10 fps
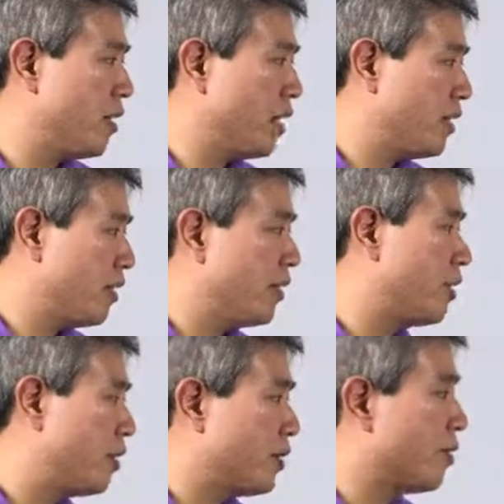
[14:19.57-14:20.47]
it didn't
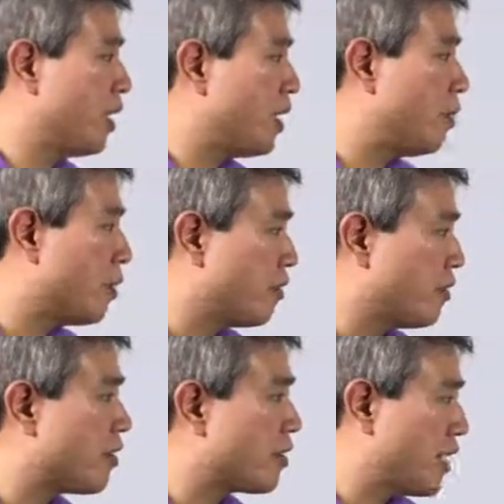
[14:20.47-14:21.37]
go through any more
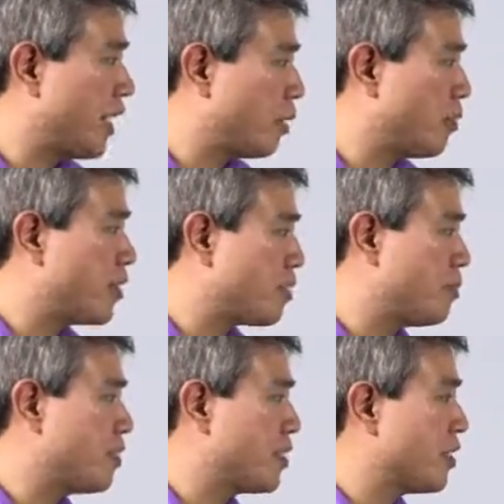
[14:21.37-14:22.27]
further calibration,
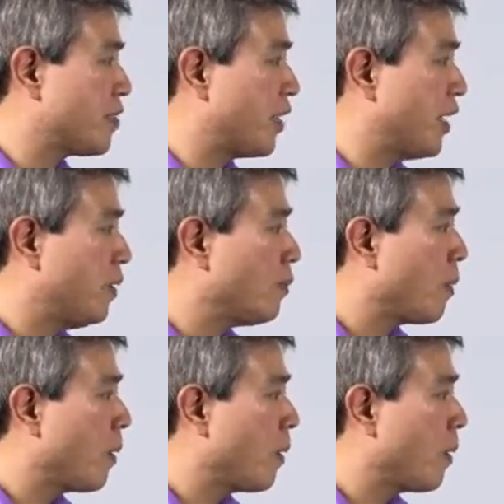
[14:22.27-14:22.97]
which is fine.